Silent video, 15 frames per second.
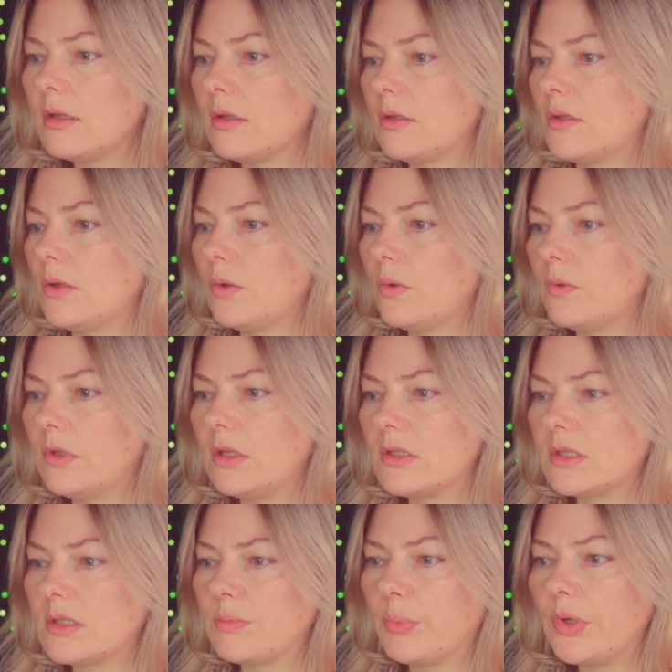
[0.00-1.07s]
So
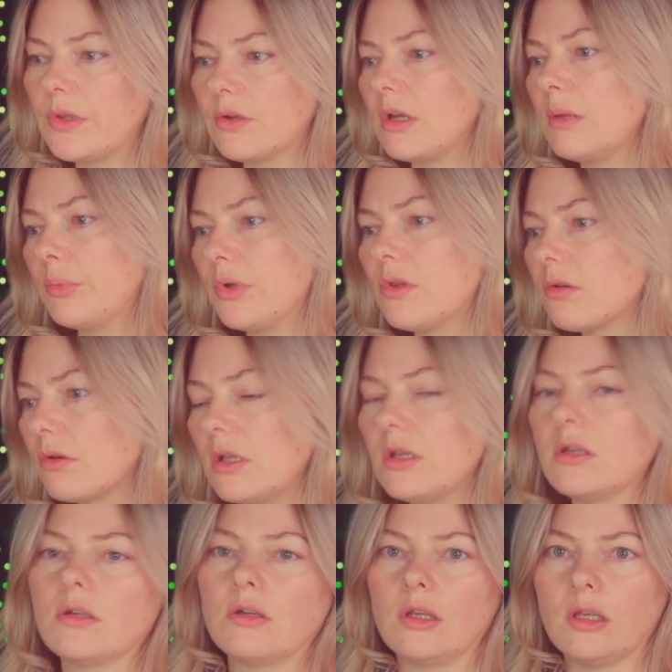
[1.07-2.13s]
this
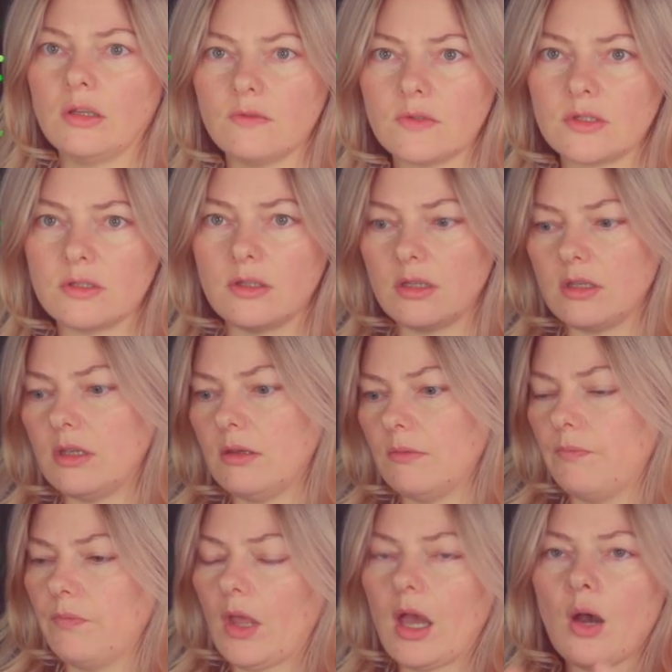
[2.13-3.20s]
0.3 gives the
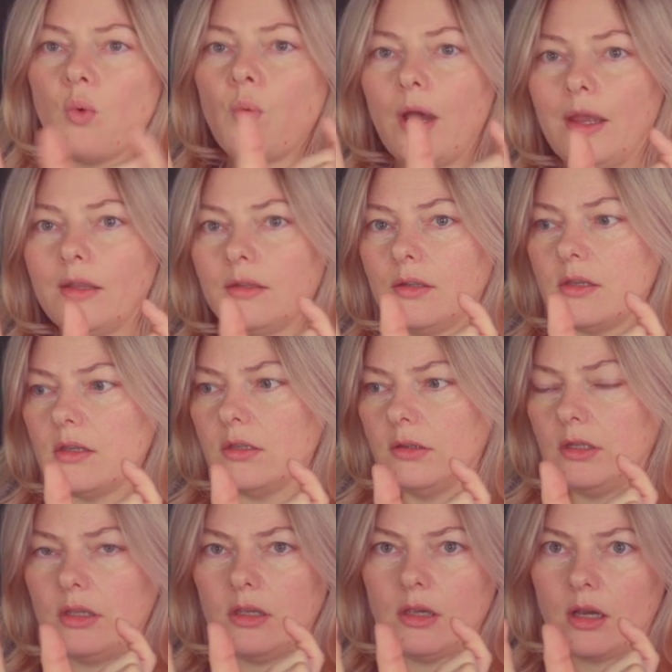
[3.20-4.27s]
how wide
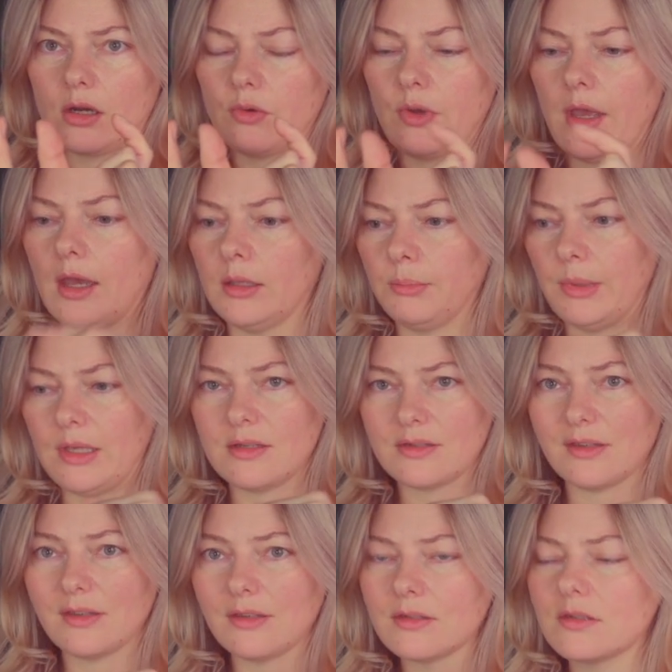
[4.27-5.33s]
the arrowhead base
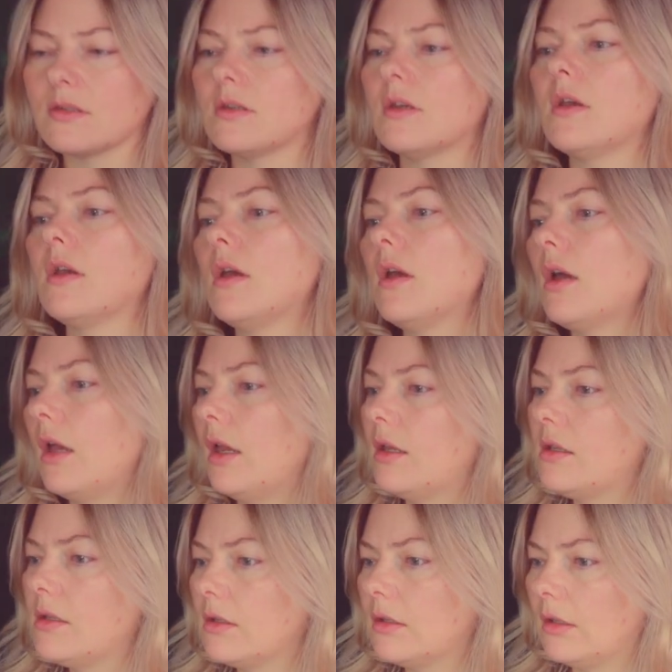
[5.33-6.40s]
is
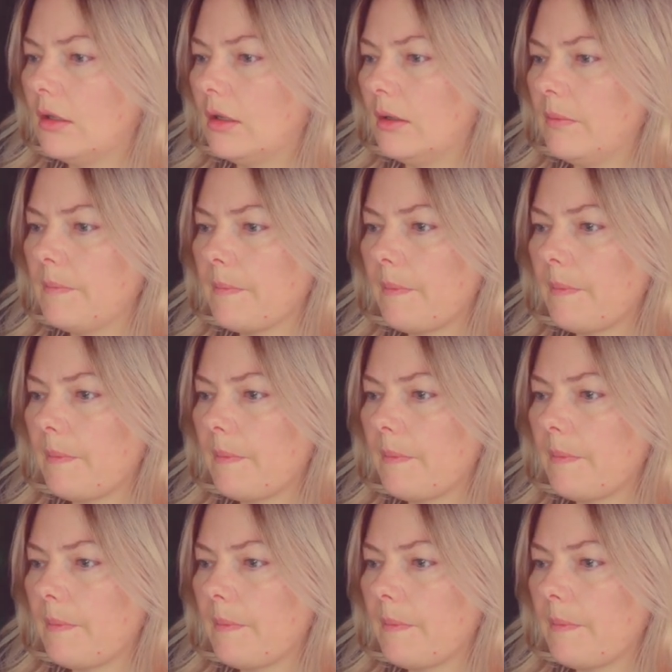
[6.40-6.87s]
and uh,